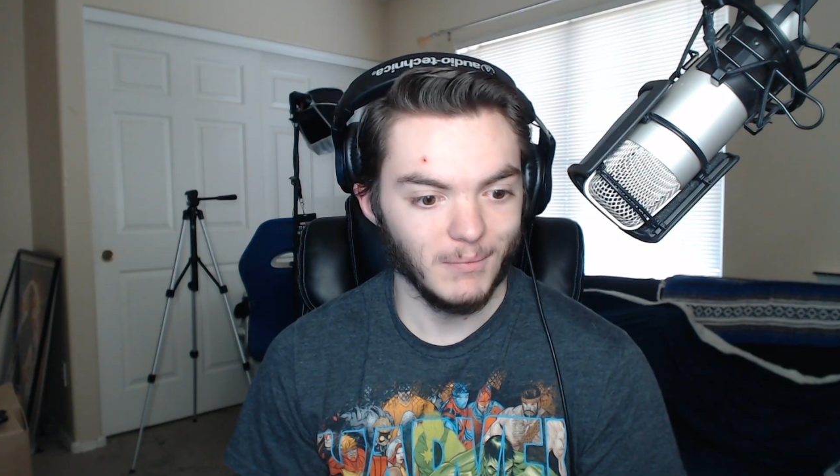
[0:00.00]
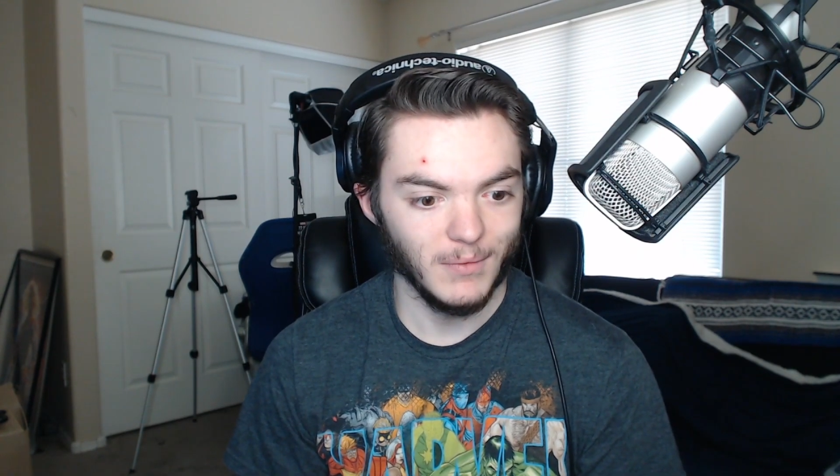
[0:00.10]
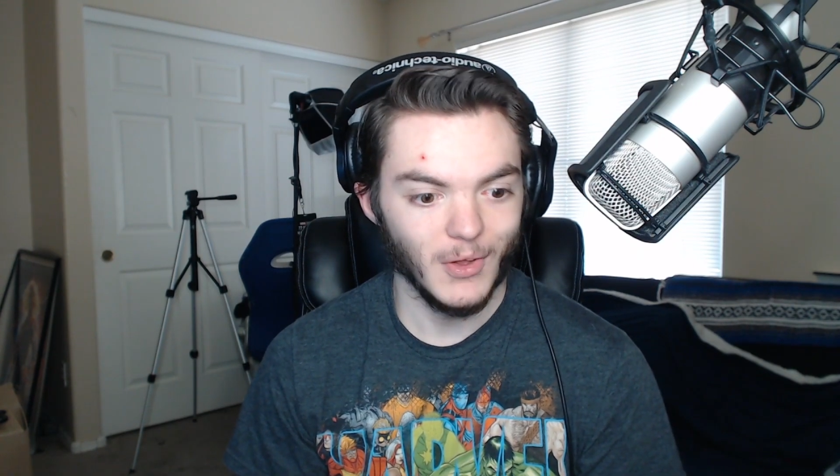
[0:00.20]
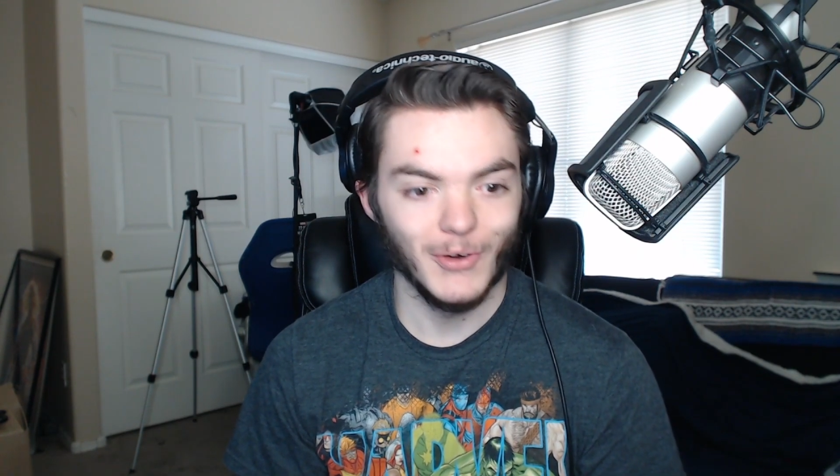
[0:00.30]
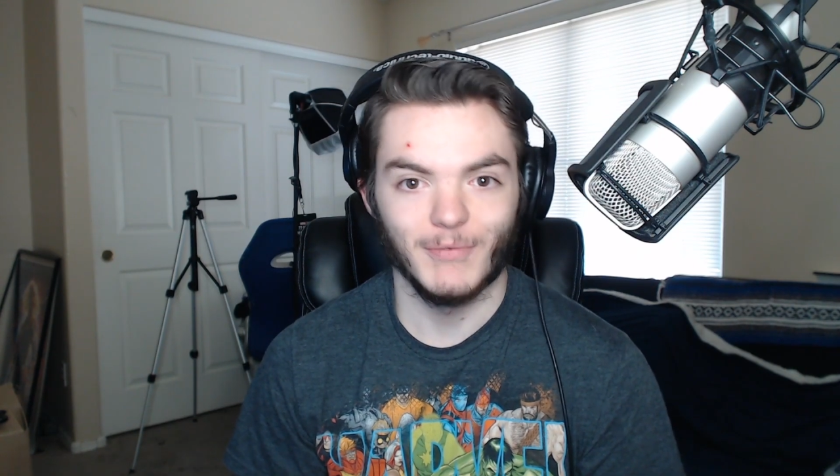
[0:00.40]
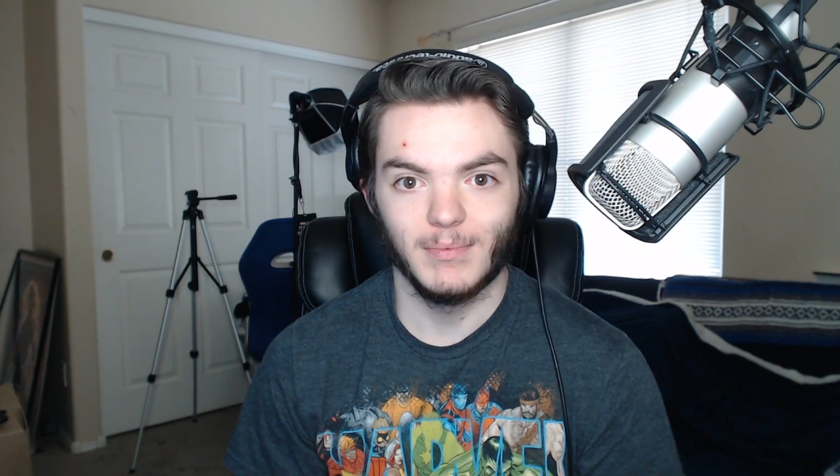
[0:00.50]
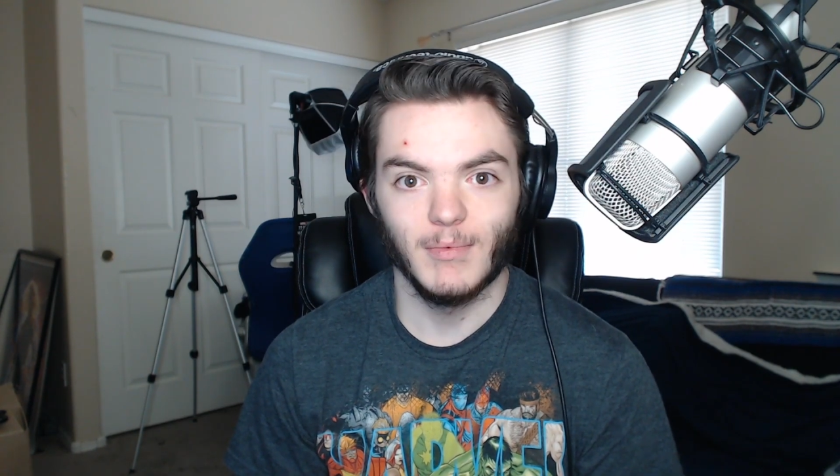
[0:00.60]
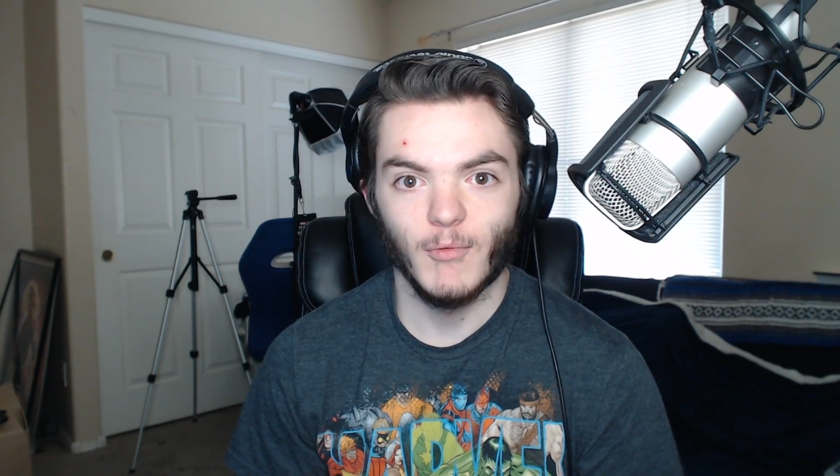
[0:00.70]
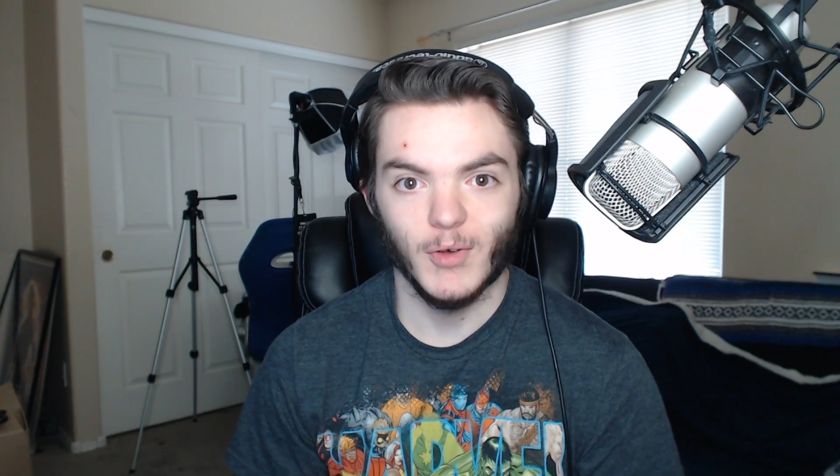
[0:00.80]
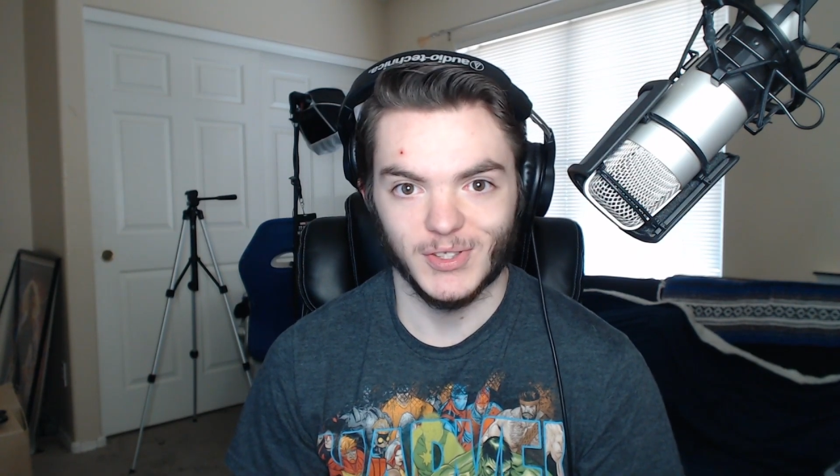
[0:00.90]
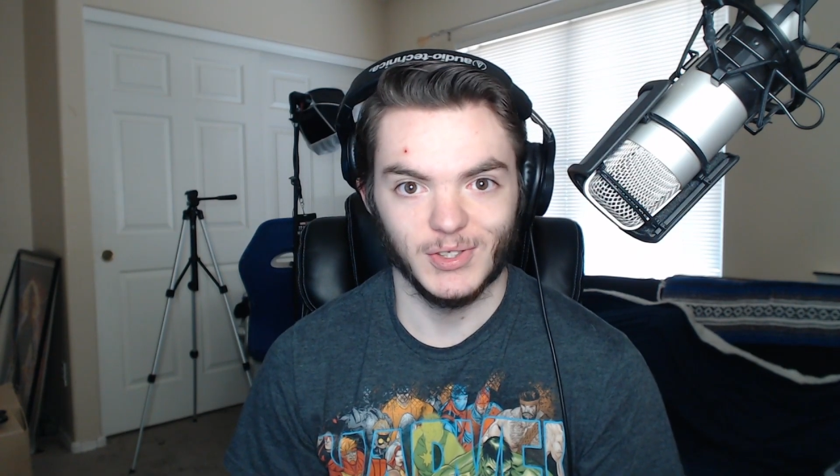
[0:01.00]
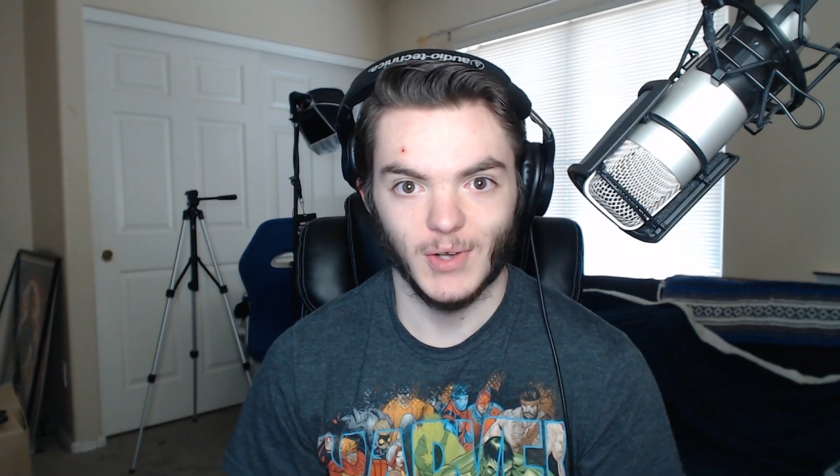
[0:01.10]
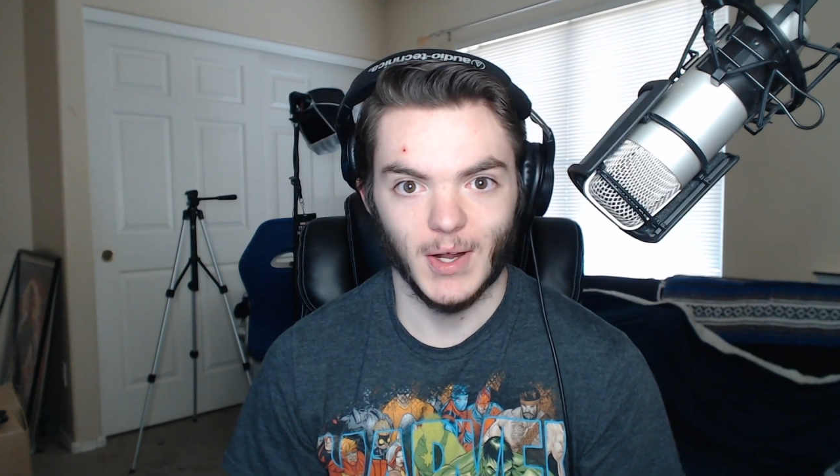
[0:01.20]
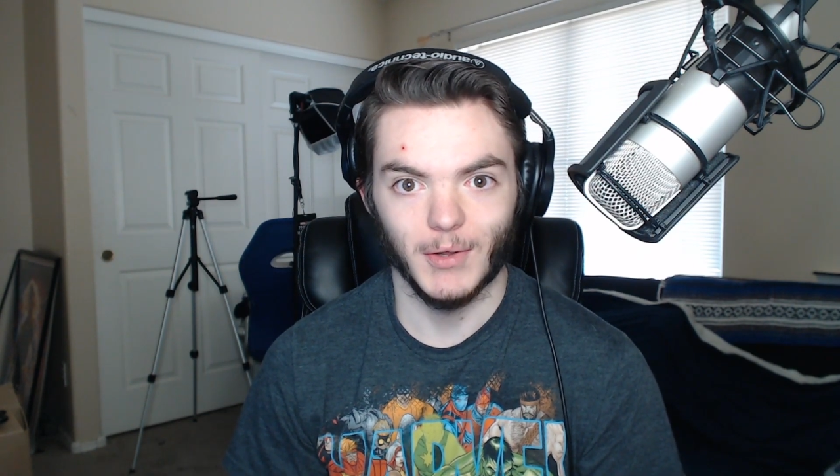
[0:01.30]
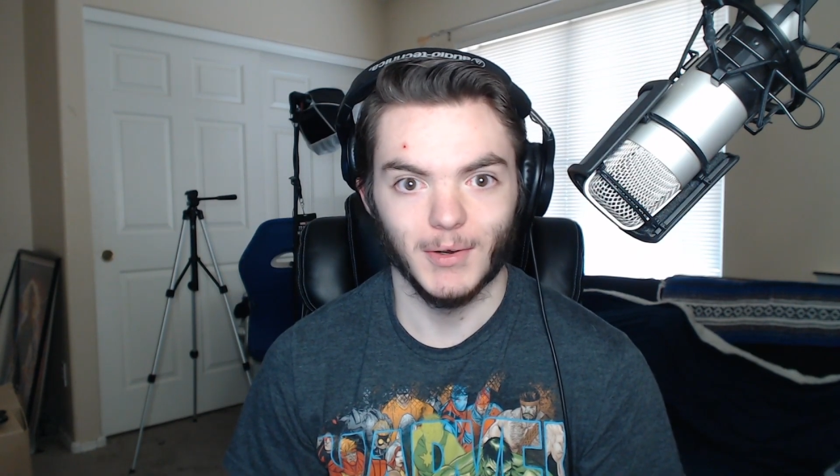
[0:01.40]
know if the voices
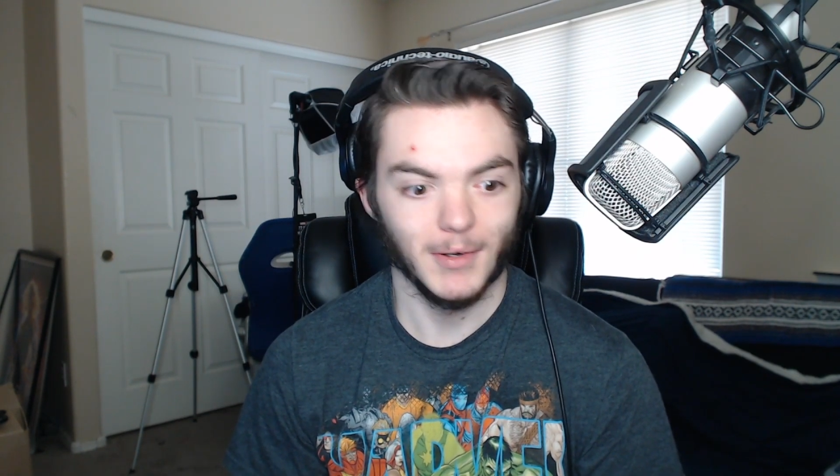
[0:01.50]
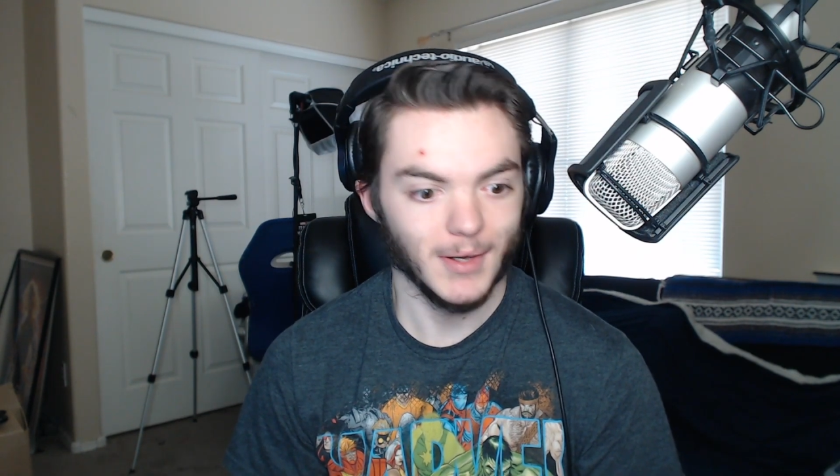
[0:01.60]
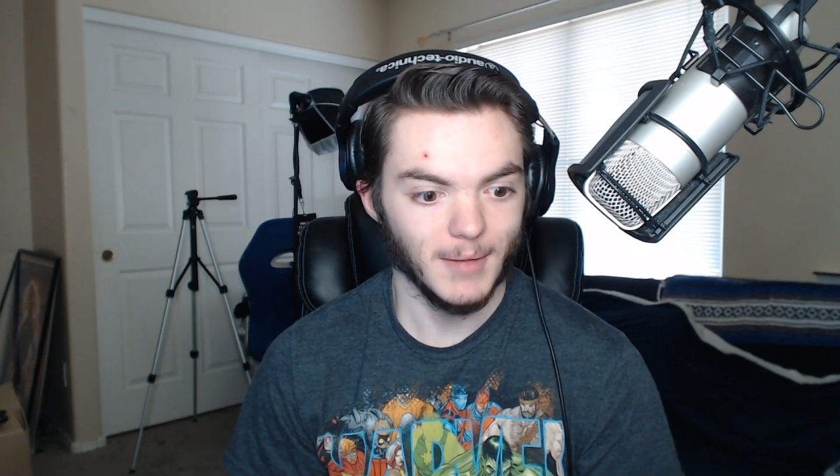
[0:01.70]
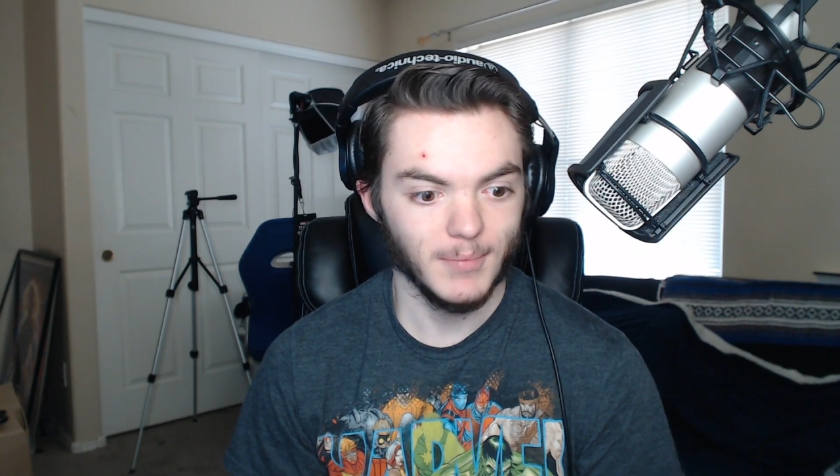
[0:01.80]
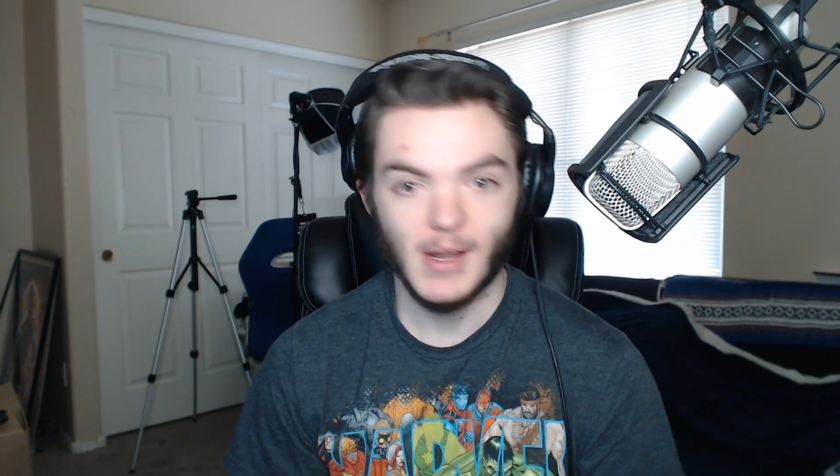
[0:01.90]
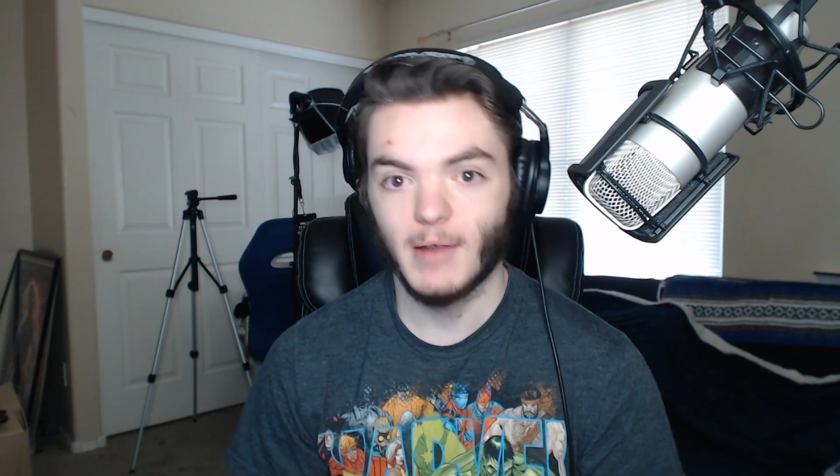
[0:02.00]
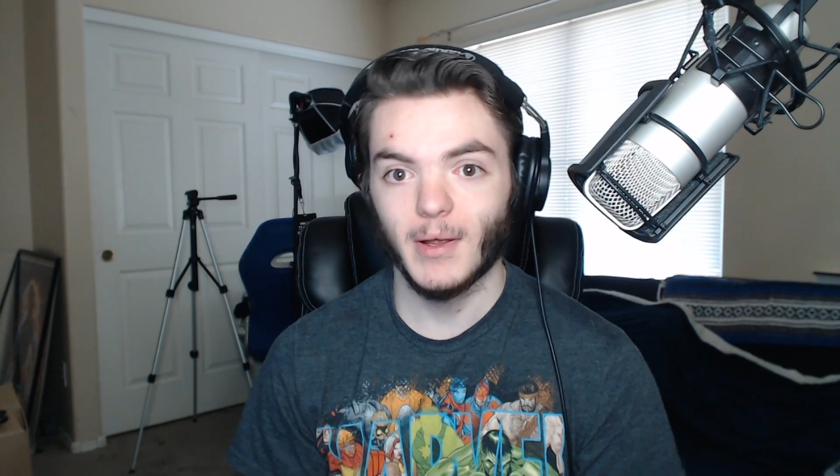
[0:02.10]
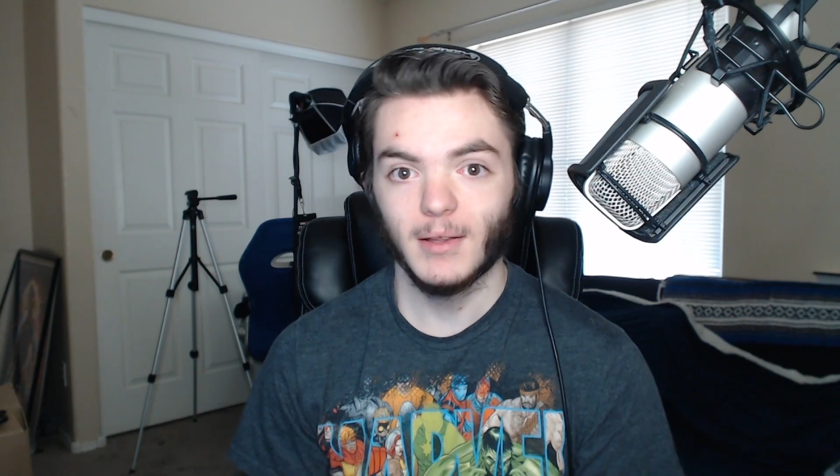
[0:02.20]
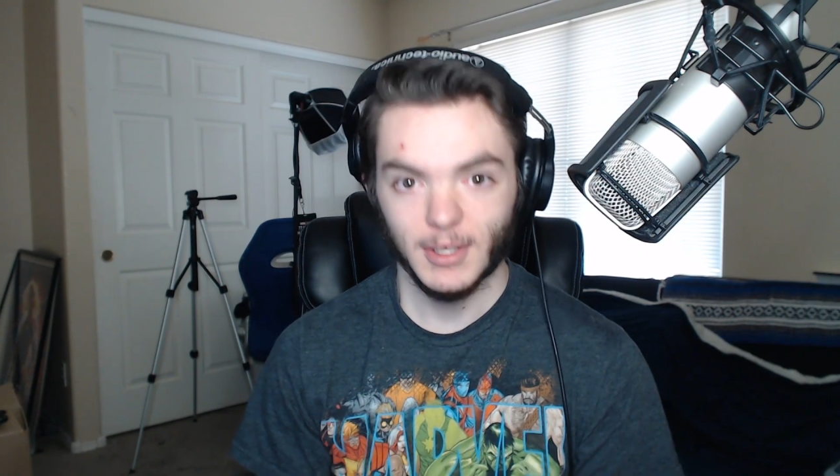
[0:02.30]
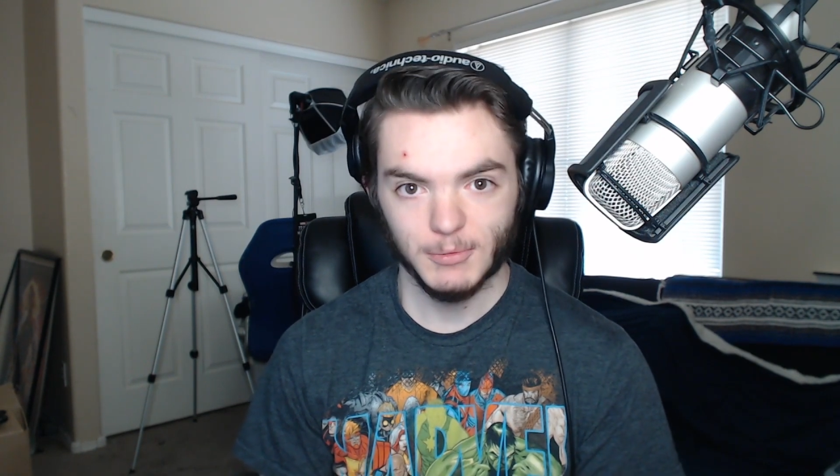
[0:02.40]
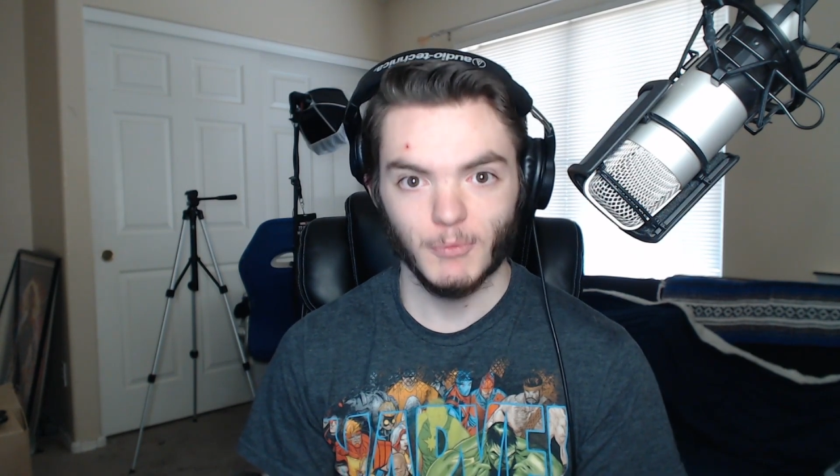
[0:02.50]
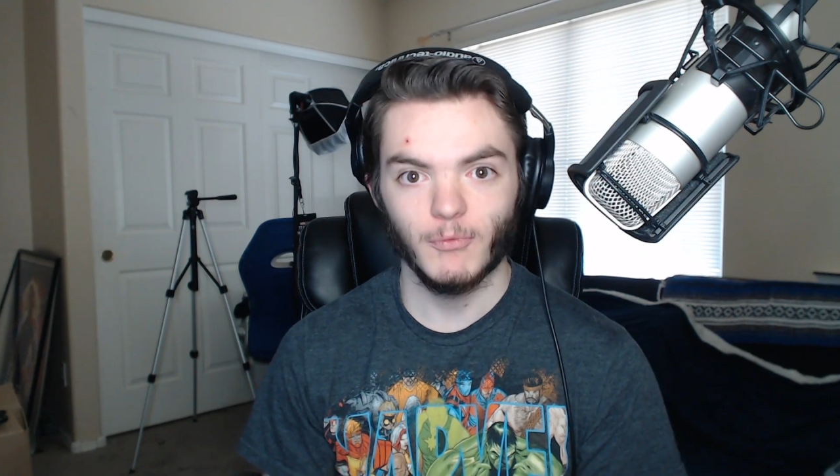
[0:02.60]
are accurate or not. But anyway, let's move